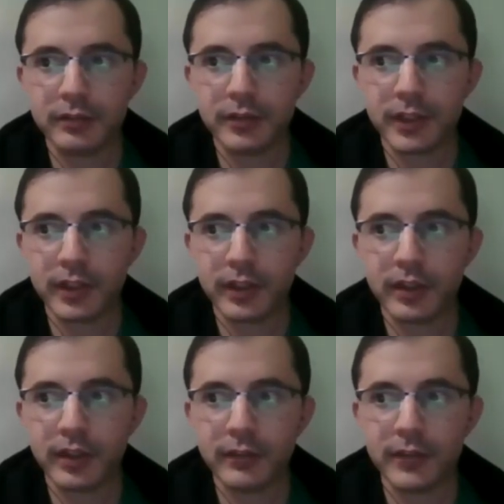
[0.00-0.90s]

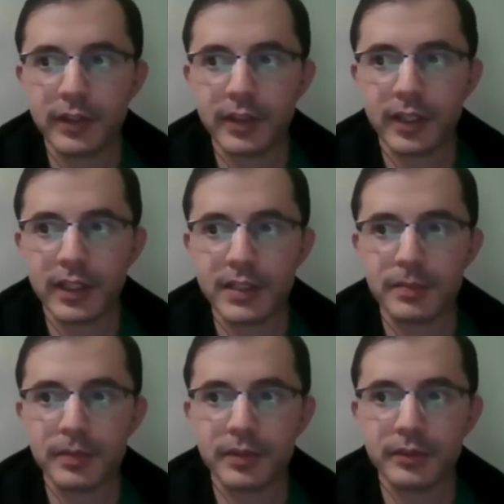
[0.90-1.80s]
and lived at the
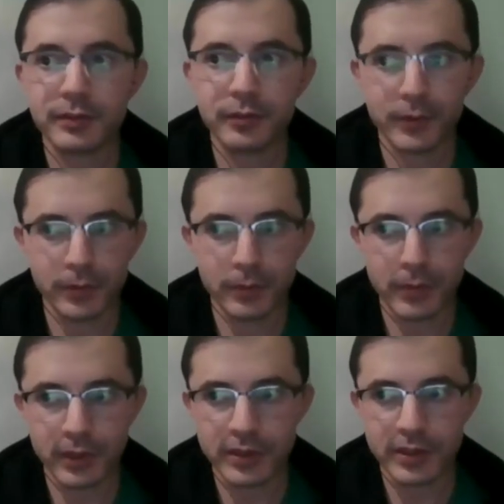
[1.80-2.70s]
hospital for 2
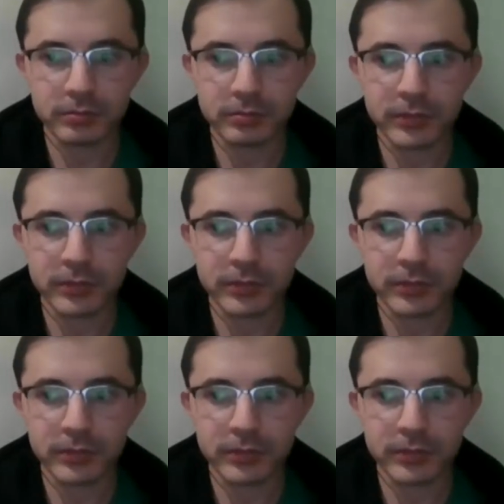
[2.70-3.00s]
months.